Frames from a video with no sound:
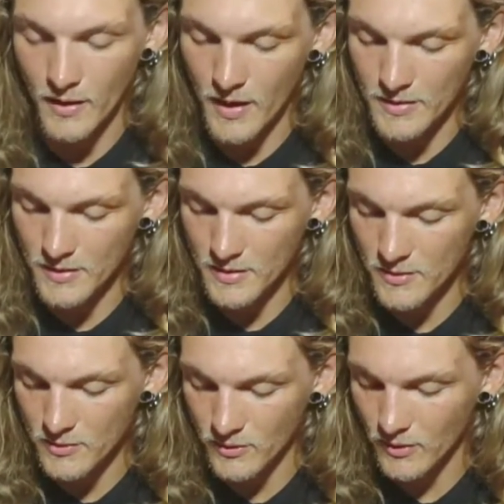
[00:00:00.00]
Hey guys,
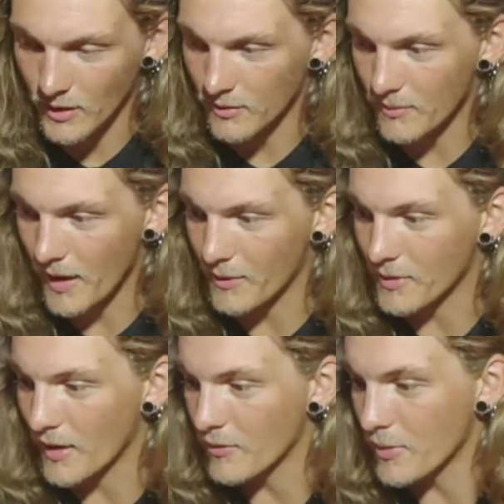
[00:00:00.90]
it's Israel again,
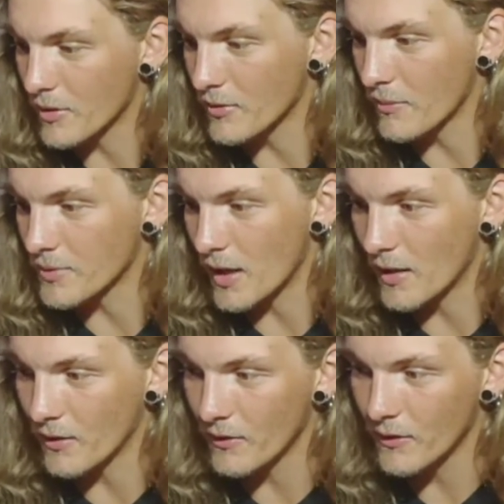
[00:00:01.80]
back with Heavy Metal
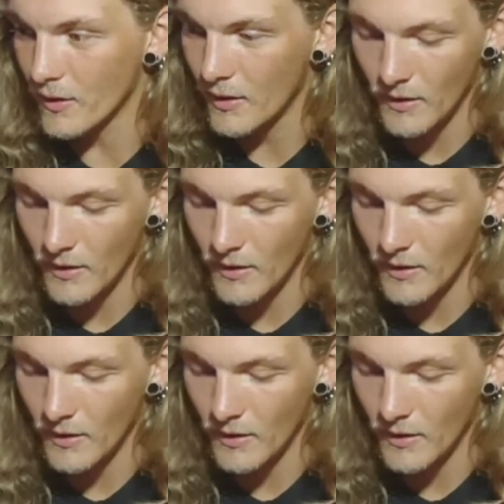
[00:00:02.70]
Reptiles,